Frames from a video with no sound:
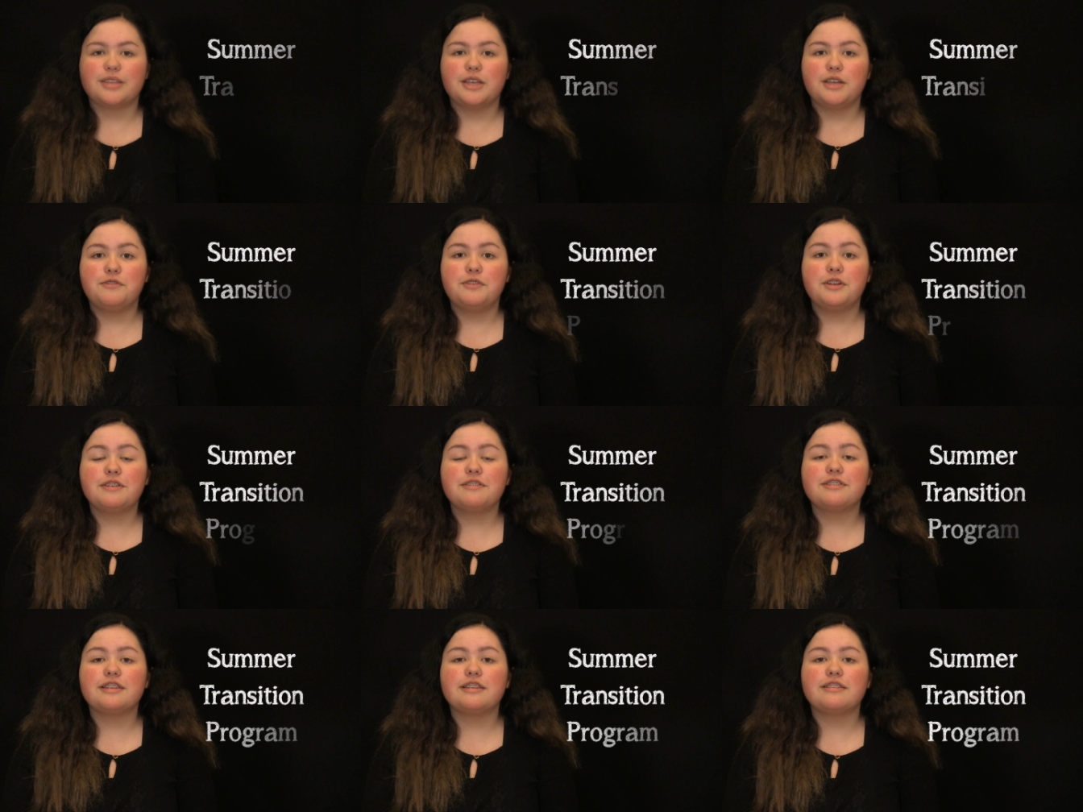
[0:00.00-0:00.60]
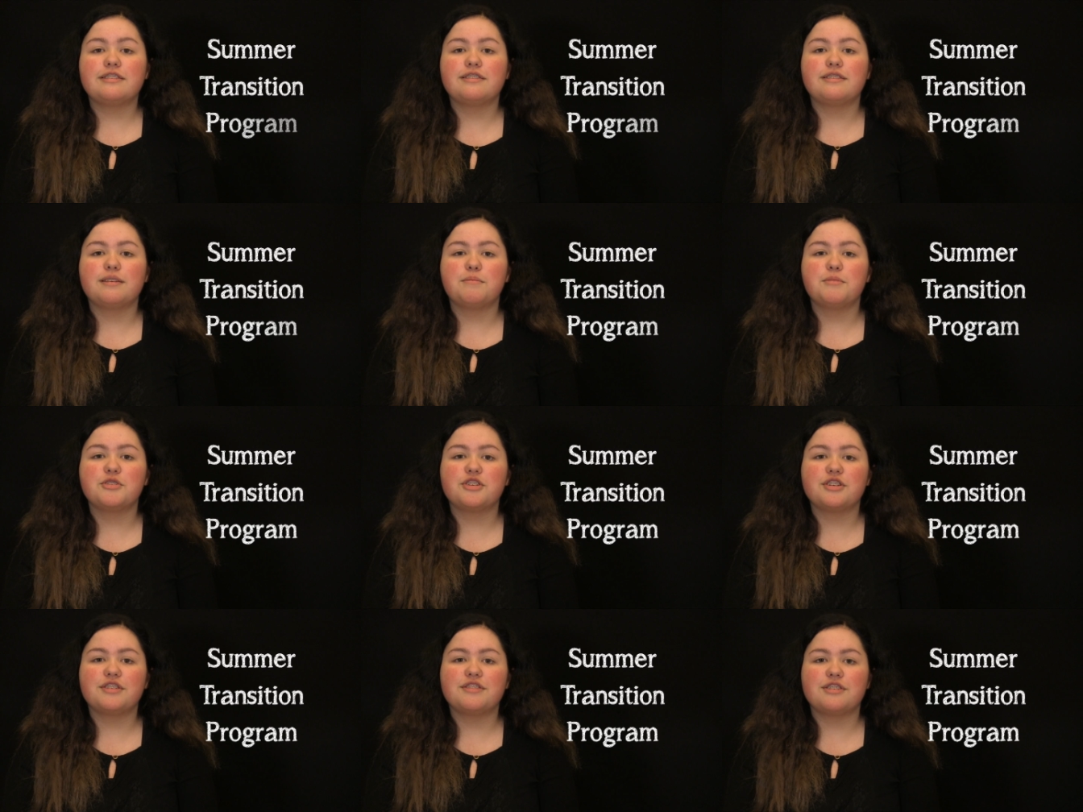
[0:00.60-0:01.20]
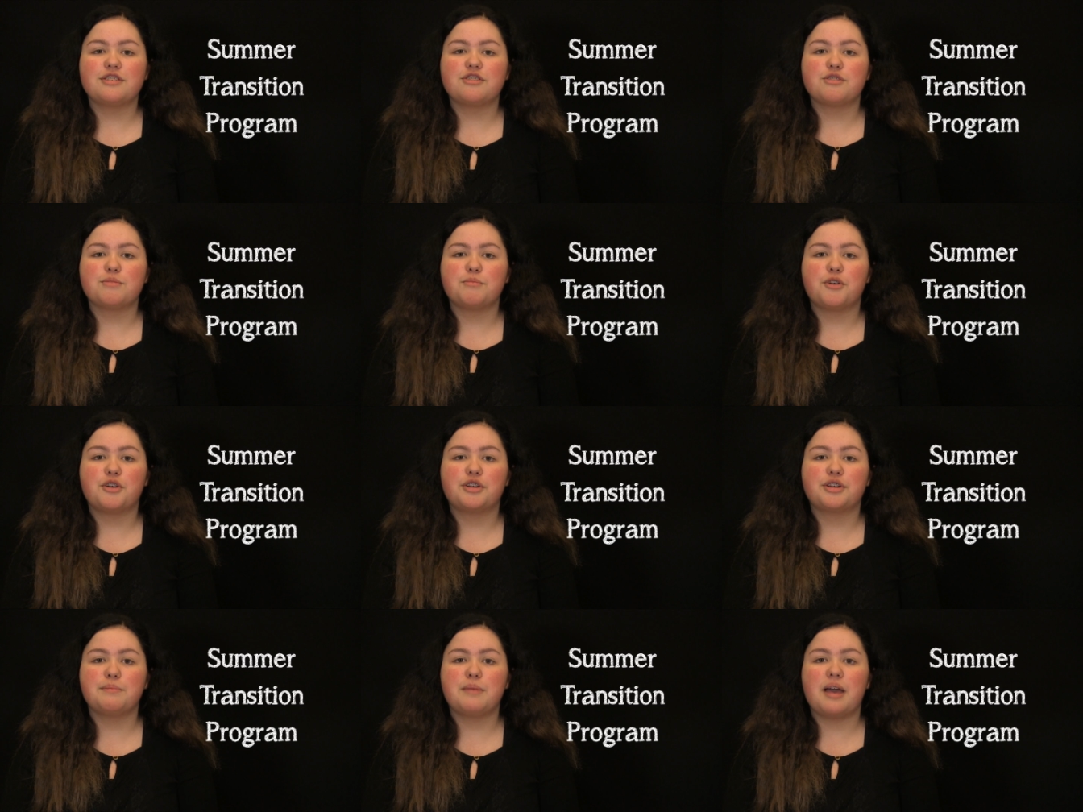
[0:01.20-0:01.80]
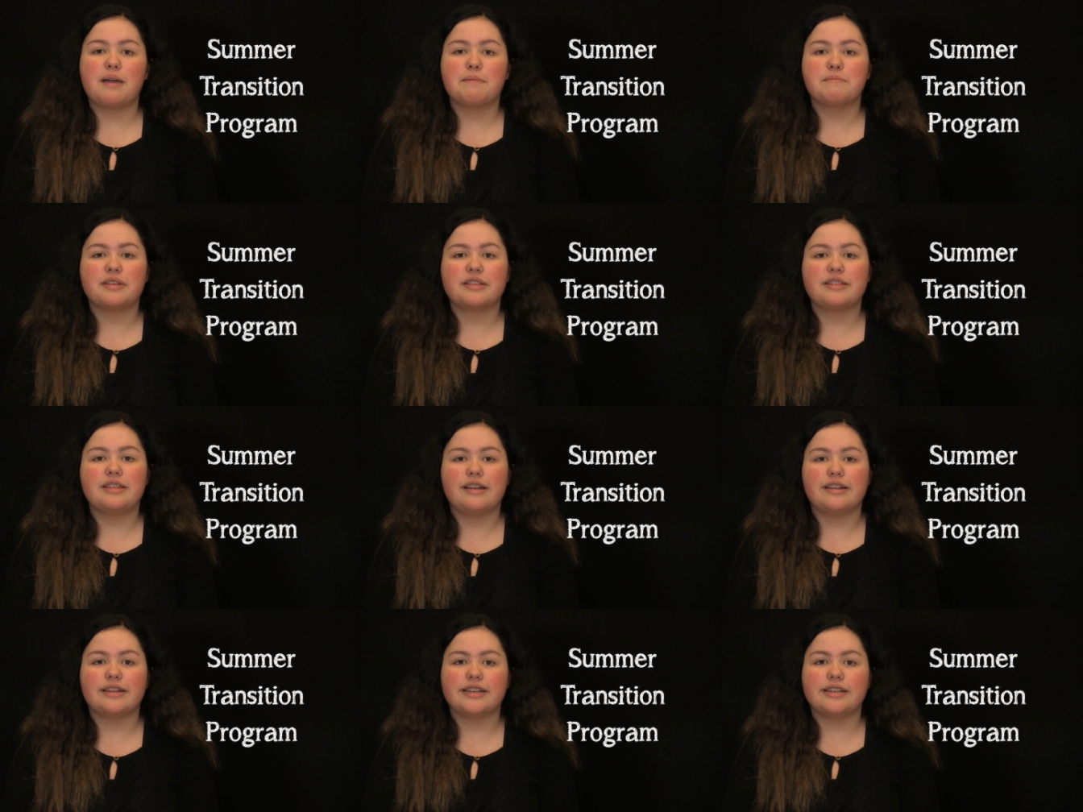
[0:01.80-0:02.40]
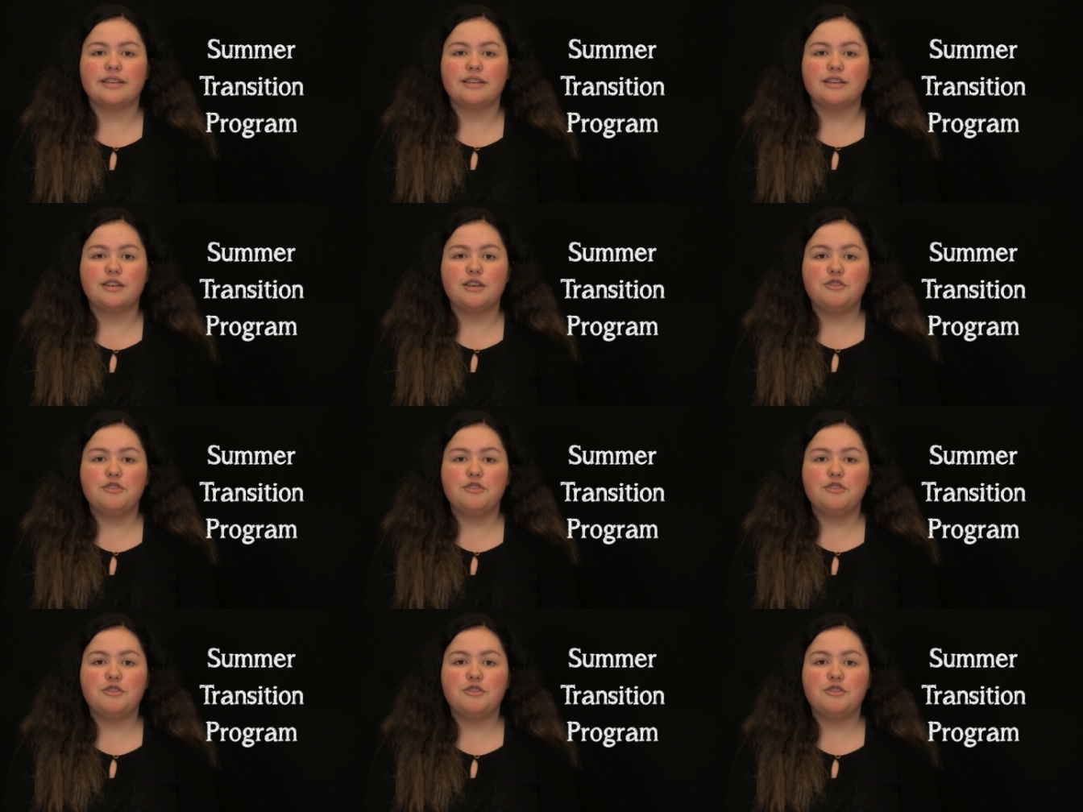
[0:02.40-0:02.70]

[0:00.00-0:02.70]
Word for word: First is the Summer Transition Program at McNary.